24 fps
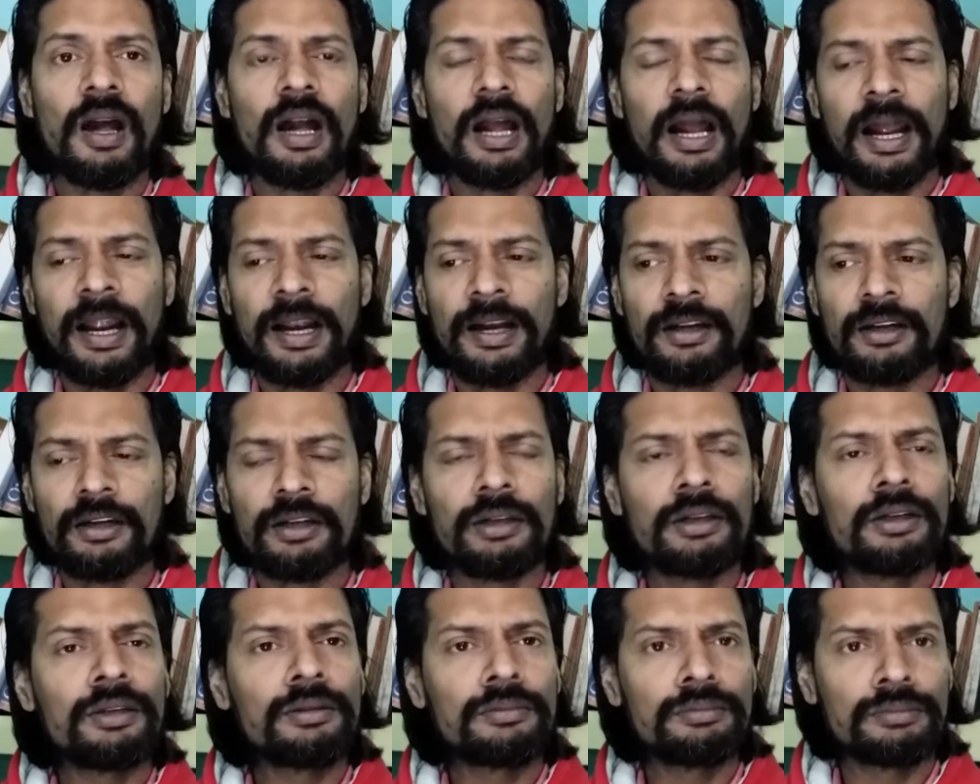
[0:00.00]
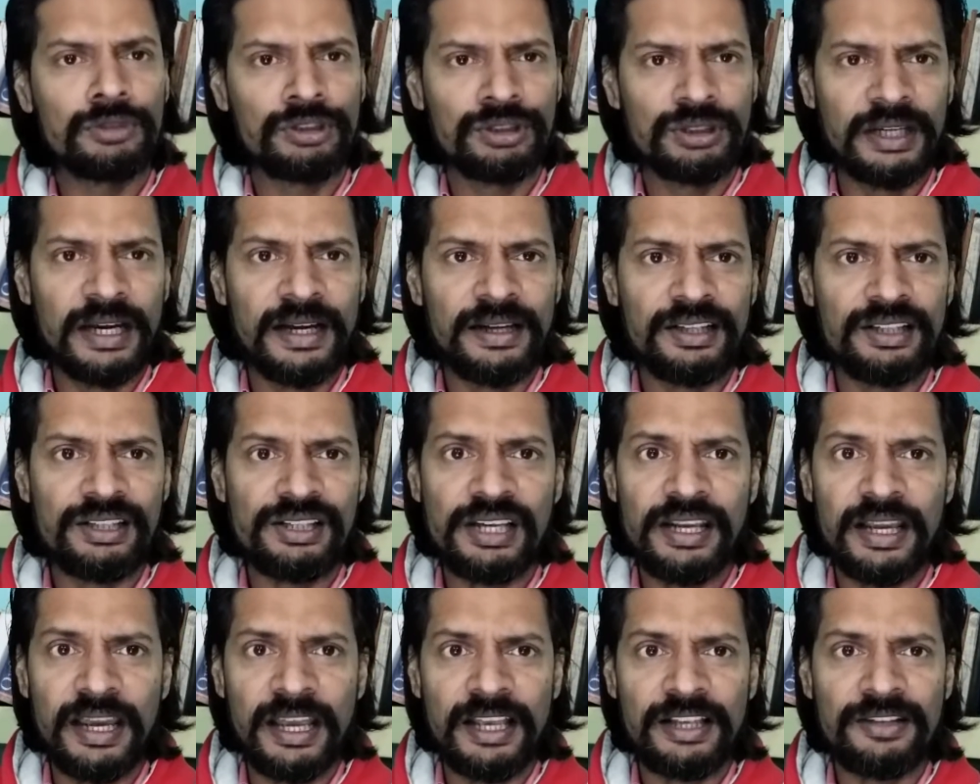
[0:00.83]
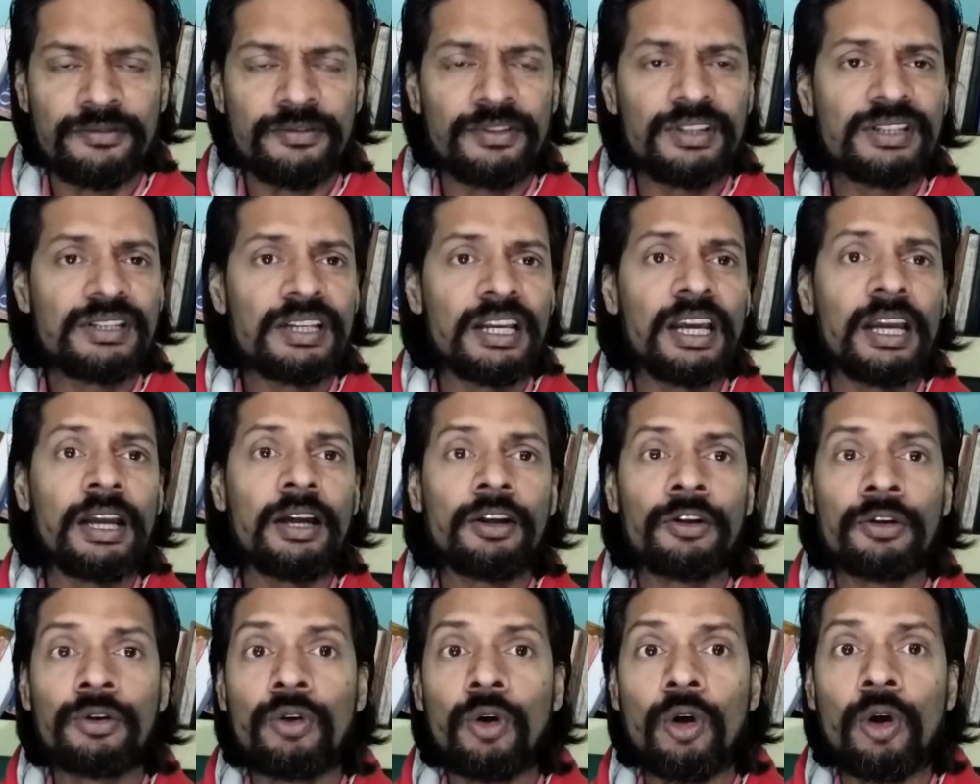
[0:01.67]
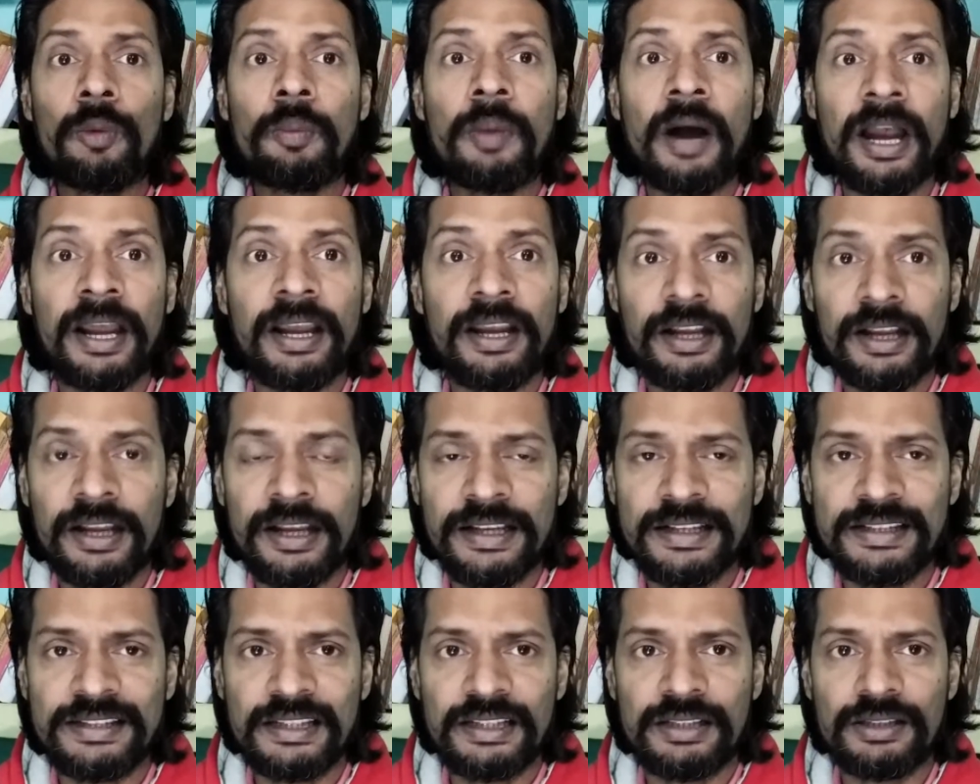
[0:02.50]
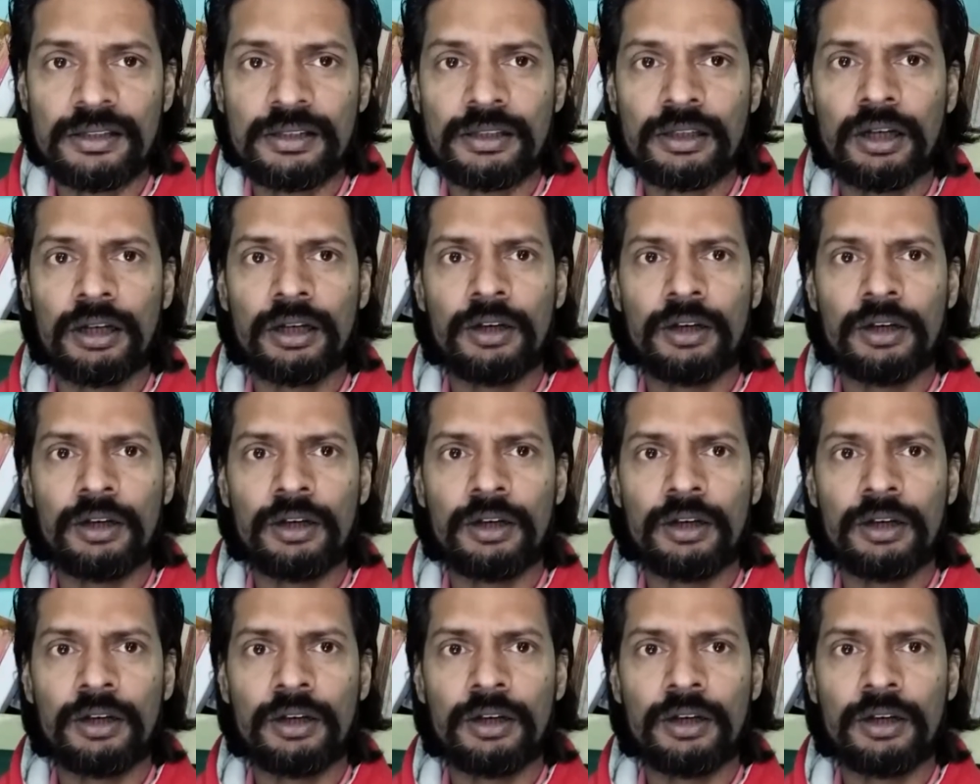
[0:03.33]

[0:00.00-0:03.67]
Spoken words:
And strategy, as we say, go by ages.